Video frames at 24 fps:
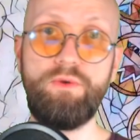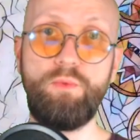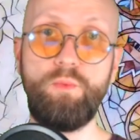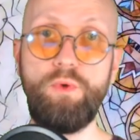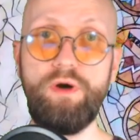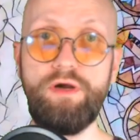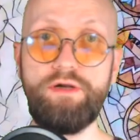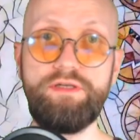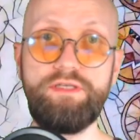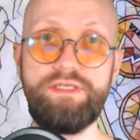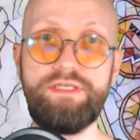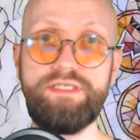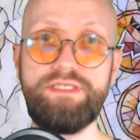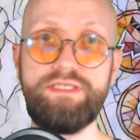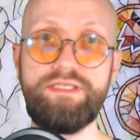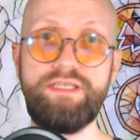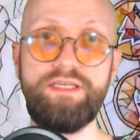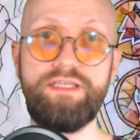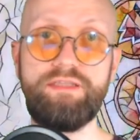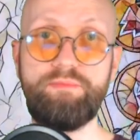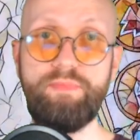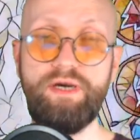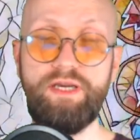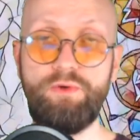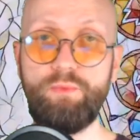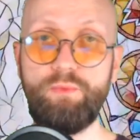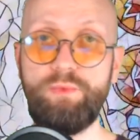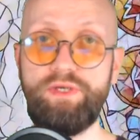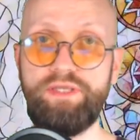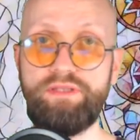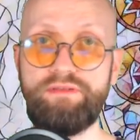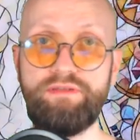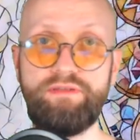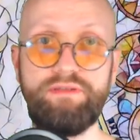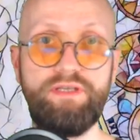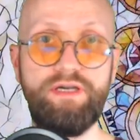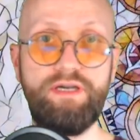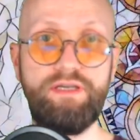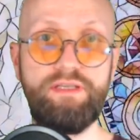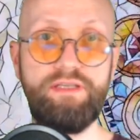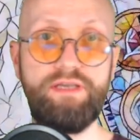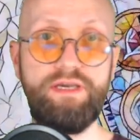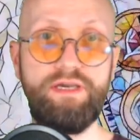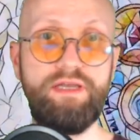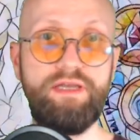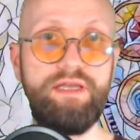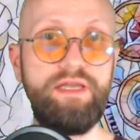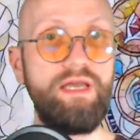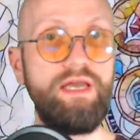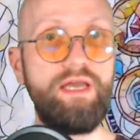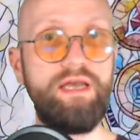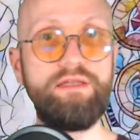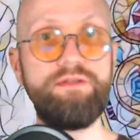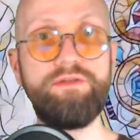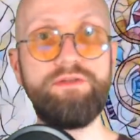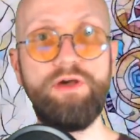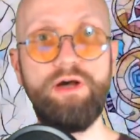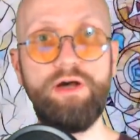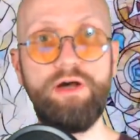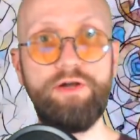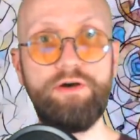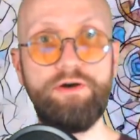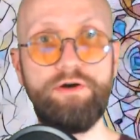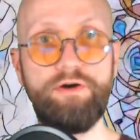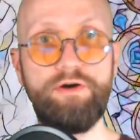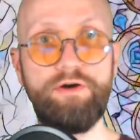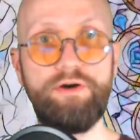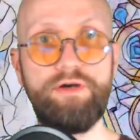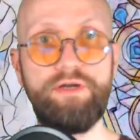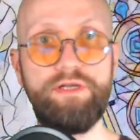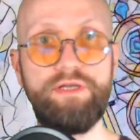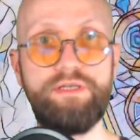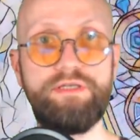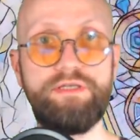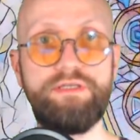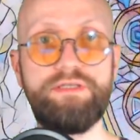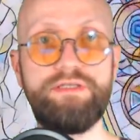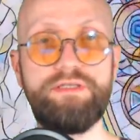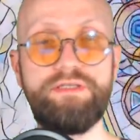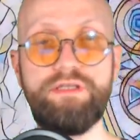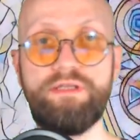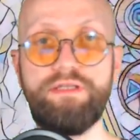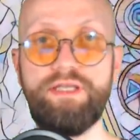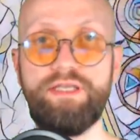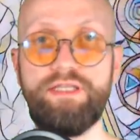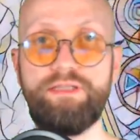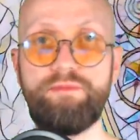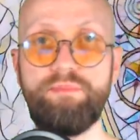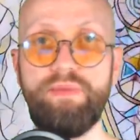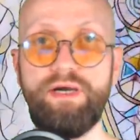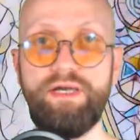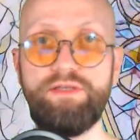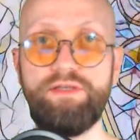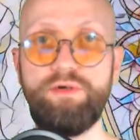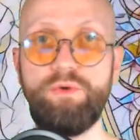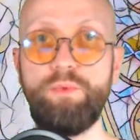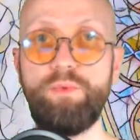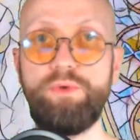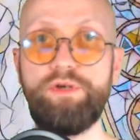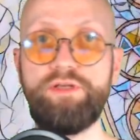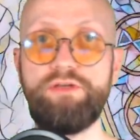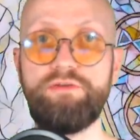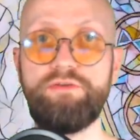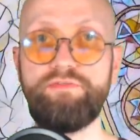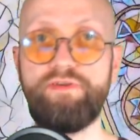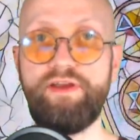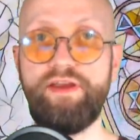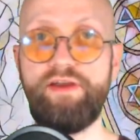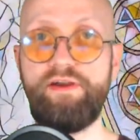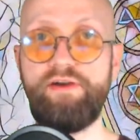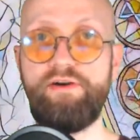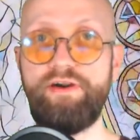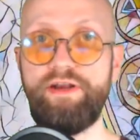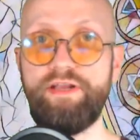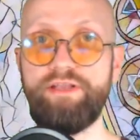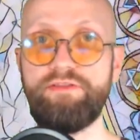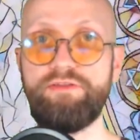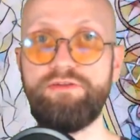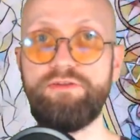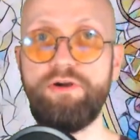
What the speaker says: One is led by Queen Titania, and the other is led by the Queen of Air and